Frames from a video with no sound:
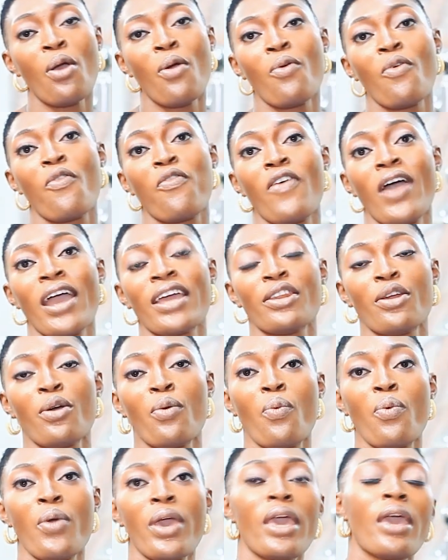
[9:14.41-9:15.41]
we'll find a
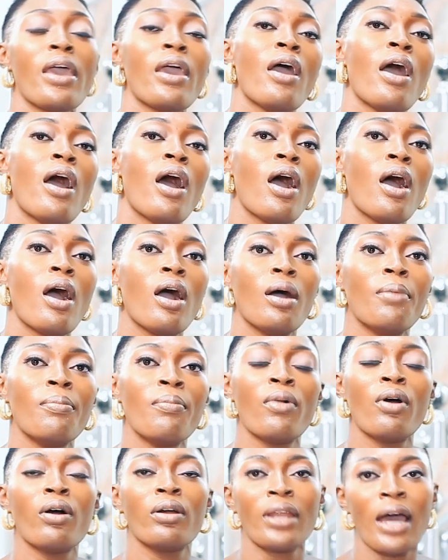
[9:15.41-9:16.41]
way
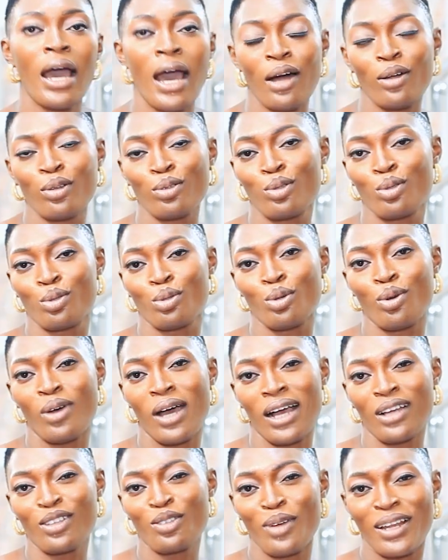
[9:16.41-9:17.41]
on how to
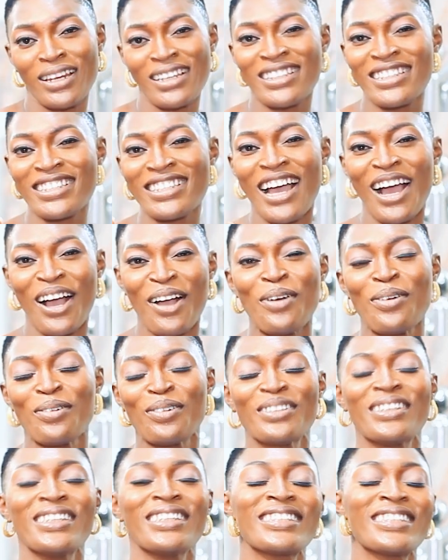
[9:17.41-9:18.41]
actually
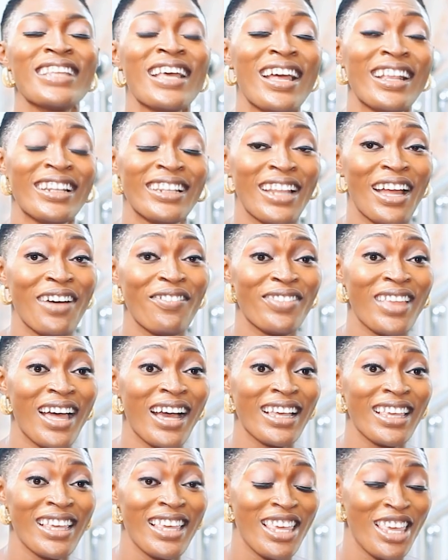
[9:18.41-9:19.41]
tackle this
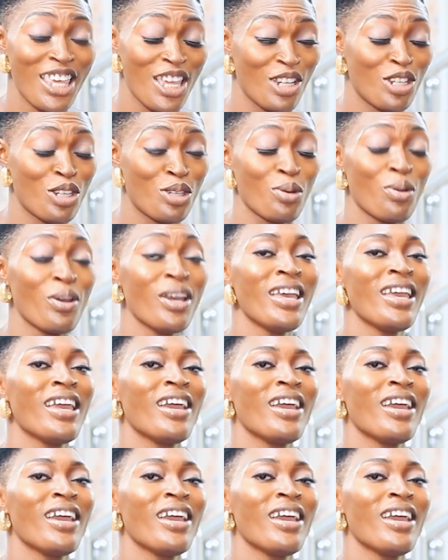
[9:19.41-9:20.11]
NAFDAC issue.